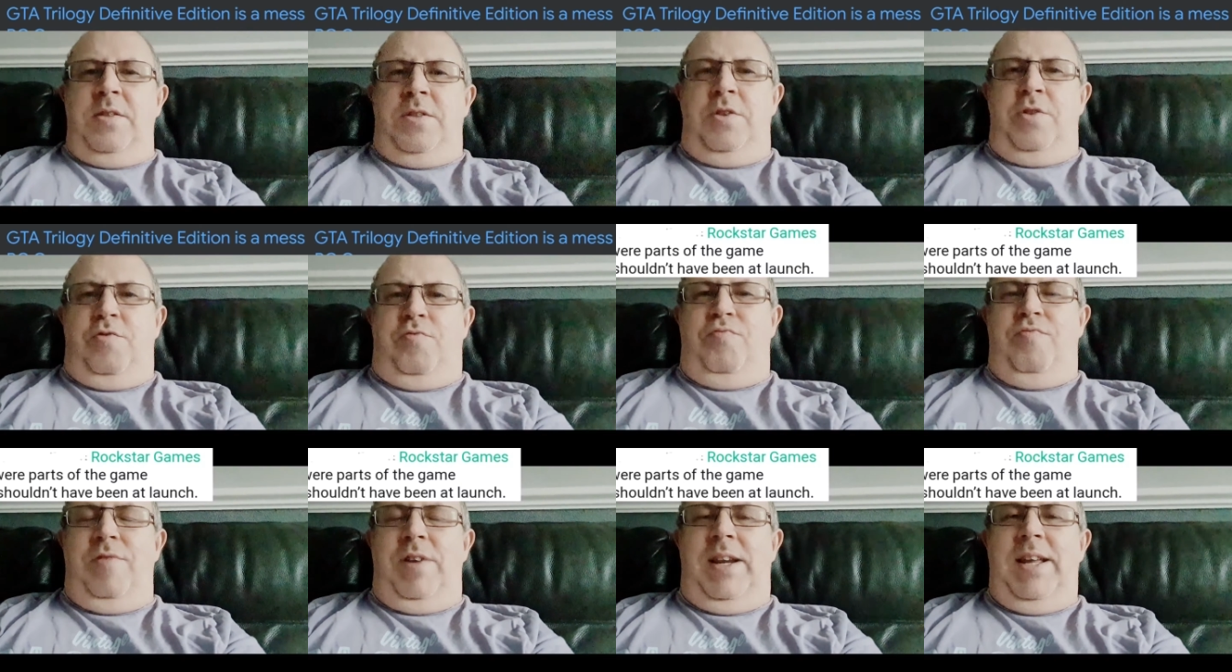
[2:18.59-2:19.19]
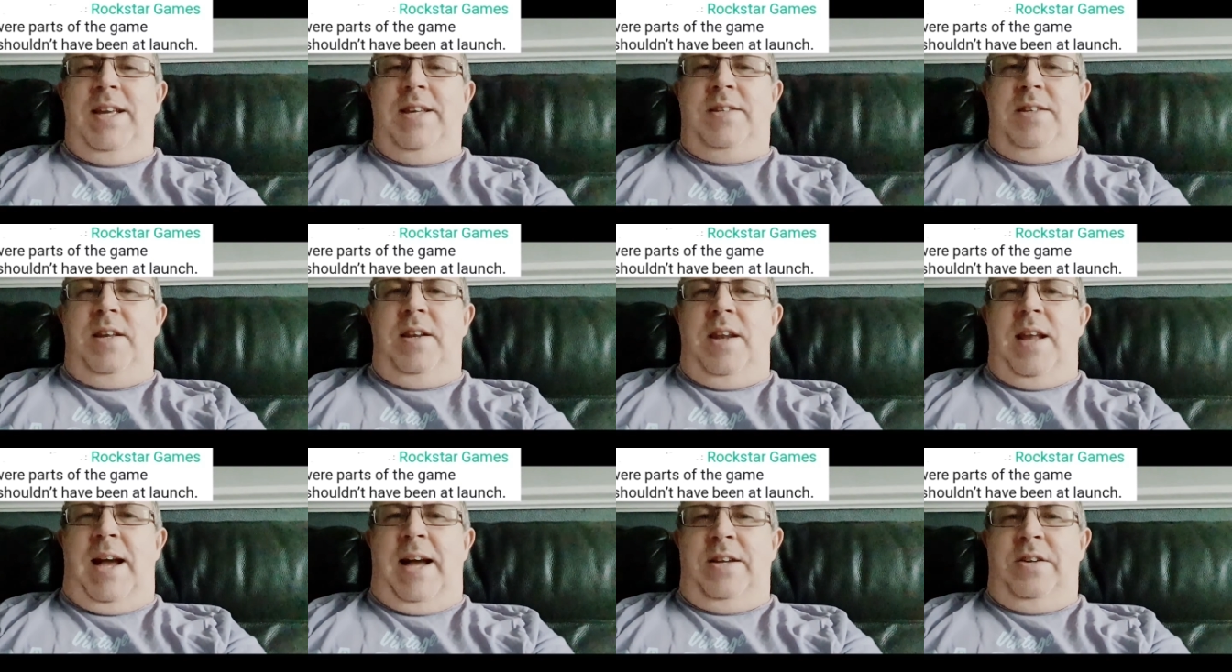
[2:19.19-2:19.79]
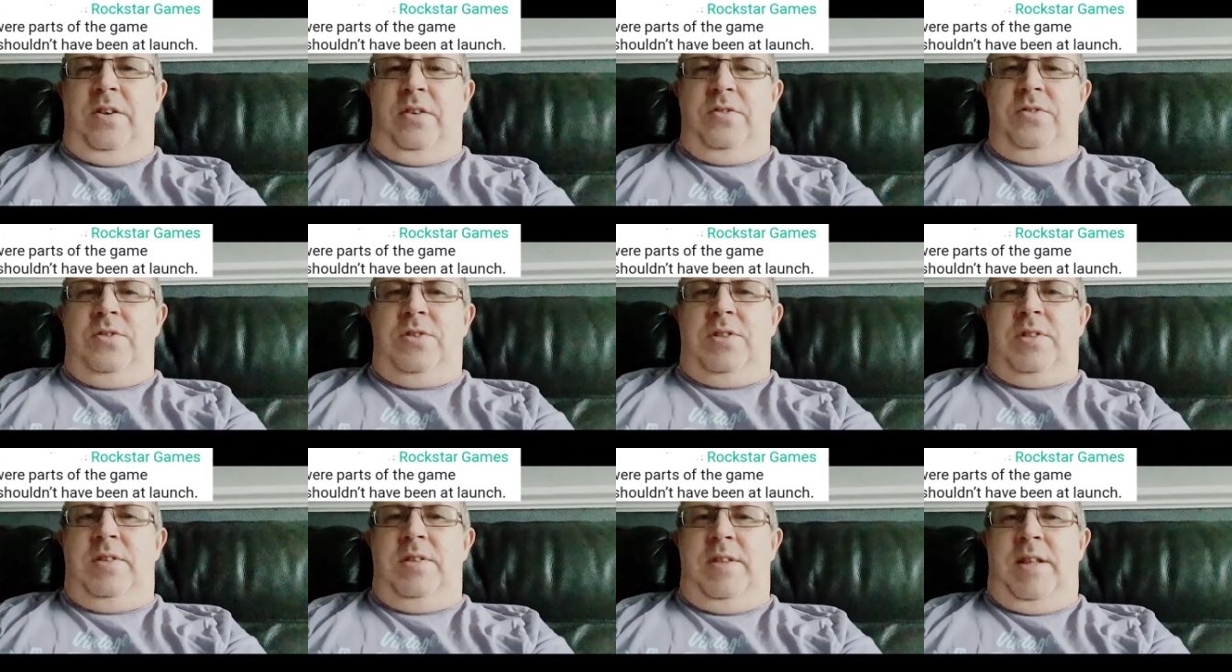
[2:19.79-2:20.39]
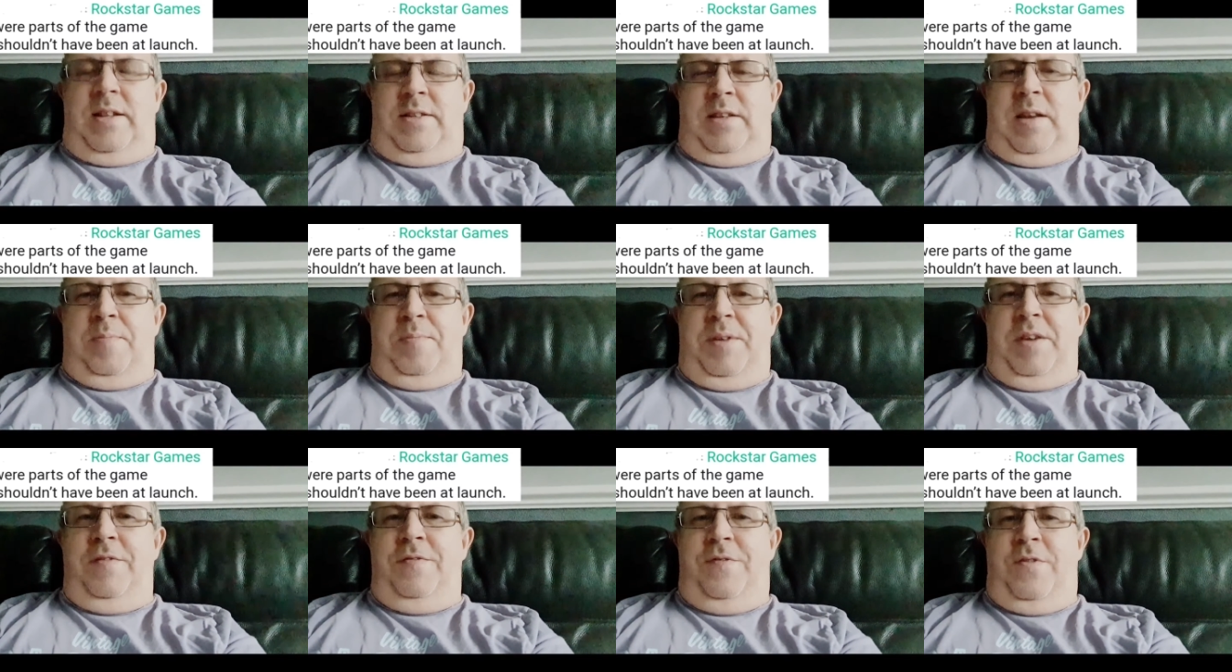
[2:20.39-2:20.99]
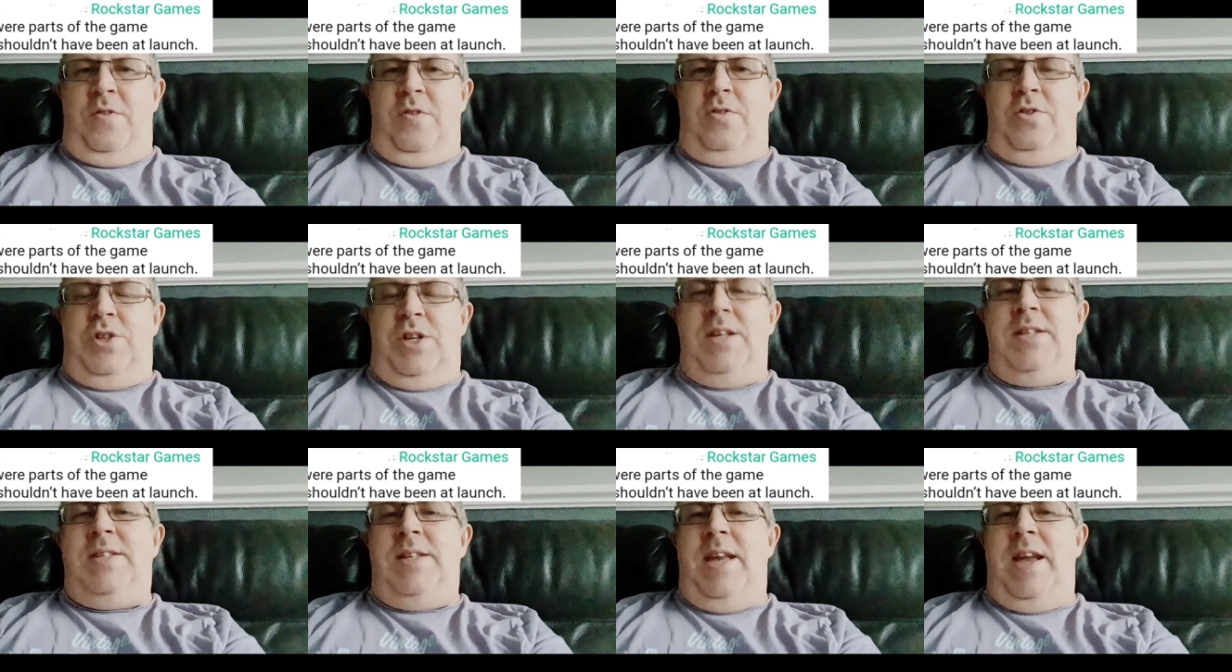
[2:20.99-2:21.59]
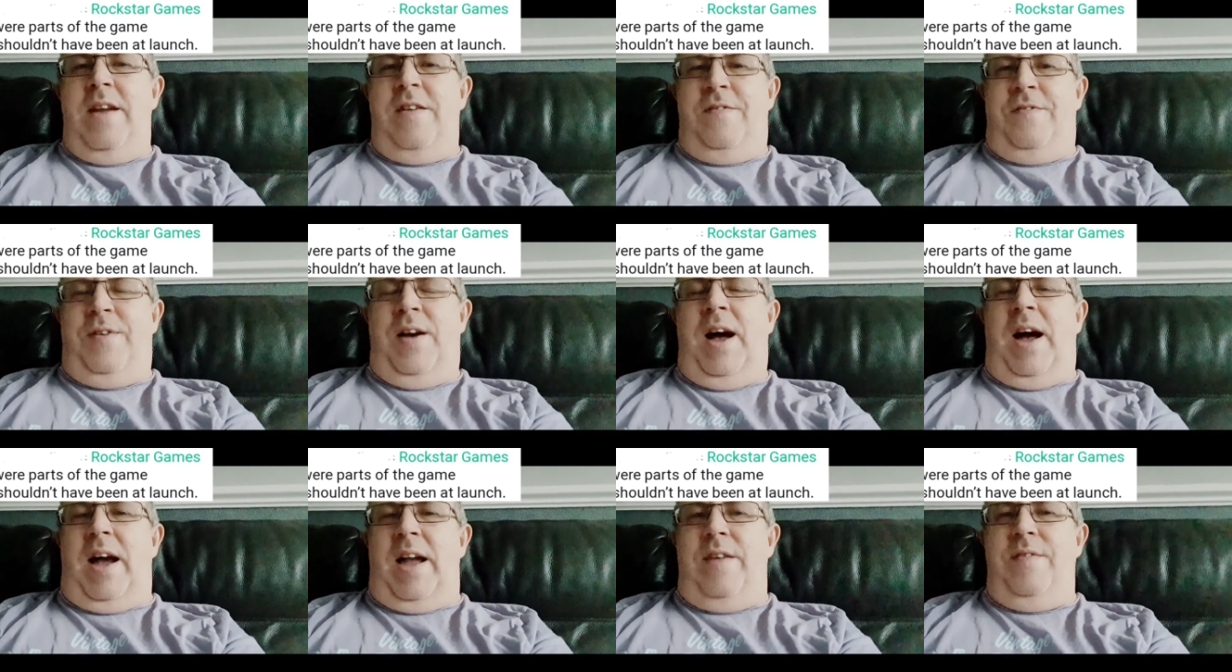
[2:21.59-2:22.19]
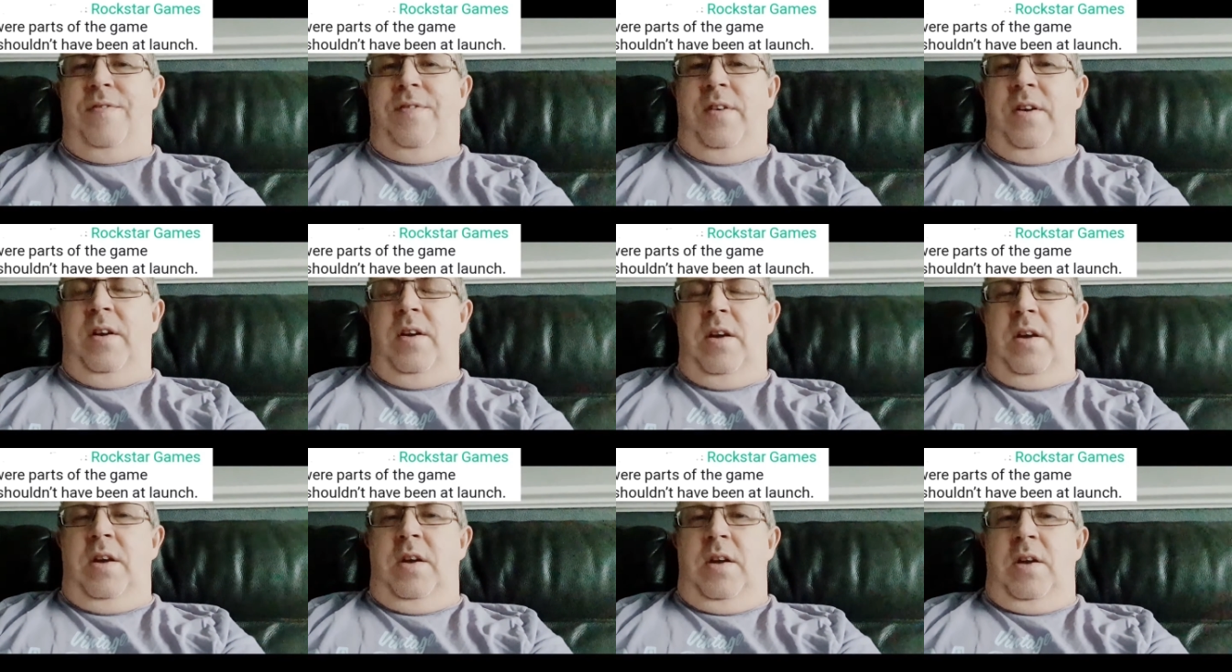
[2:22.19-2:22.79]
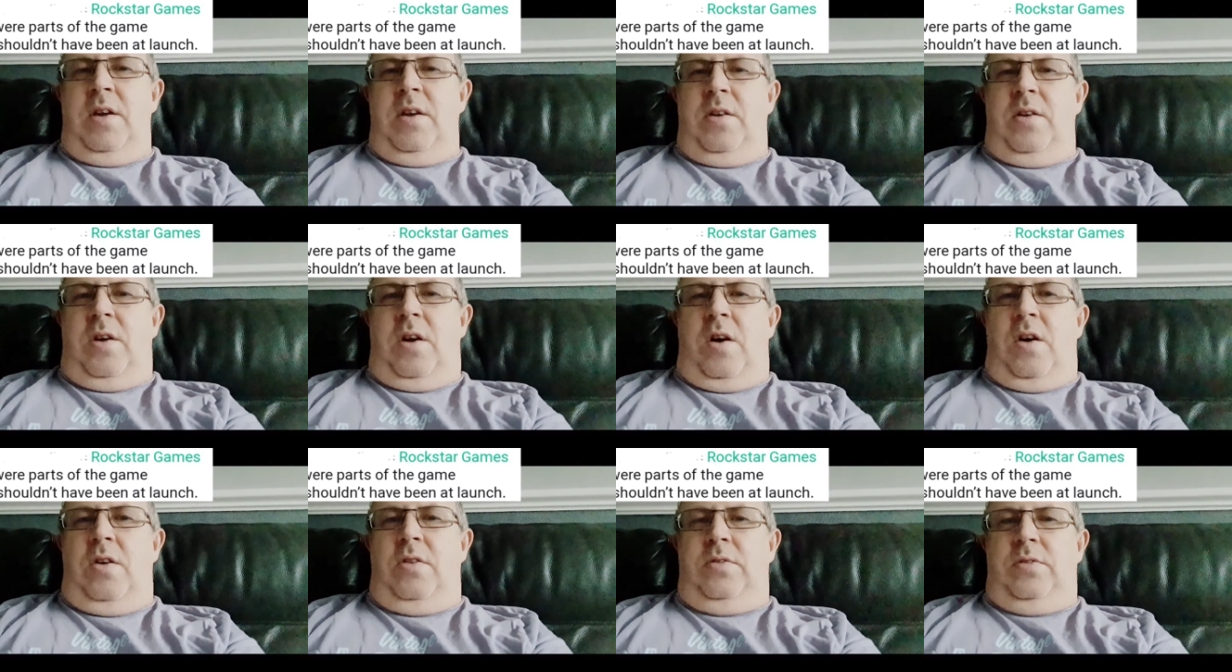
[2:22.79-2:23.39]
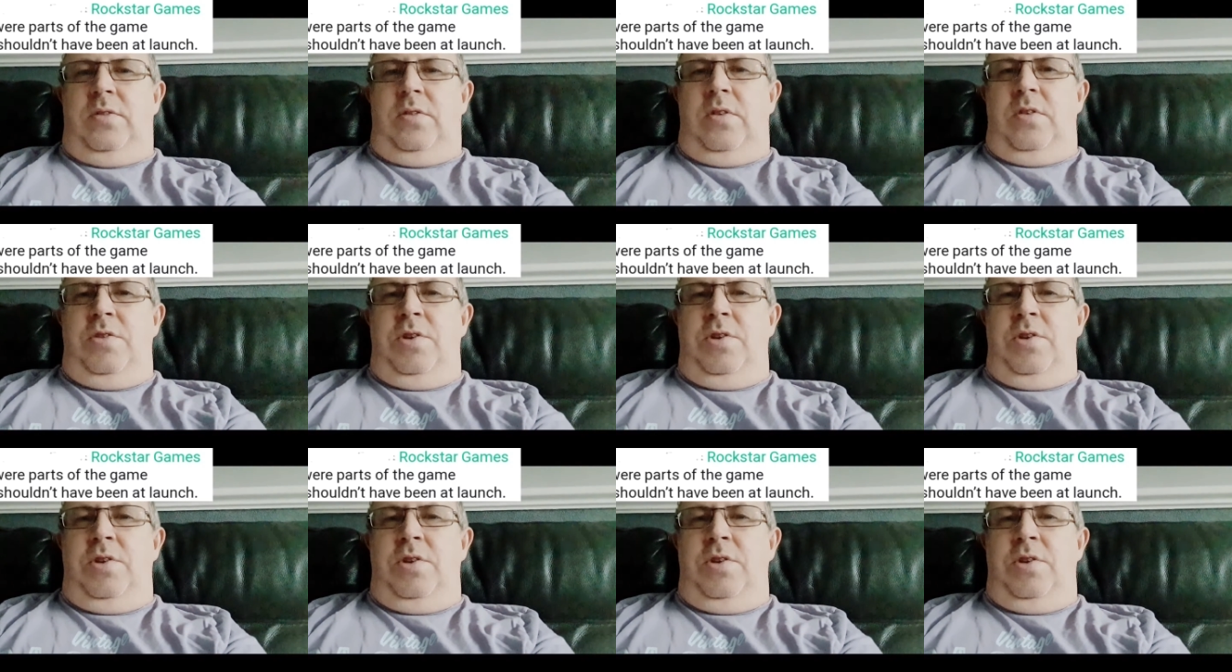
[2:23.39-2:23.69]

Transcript: they're just releasing add-ons that type of thing for GTA Five on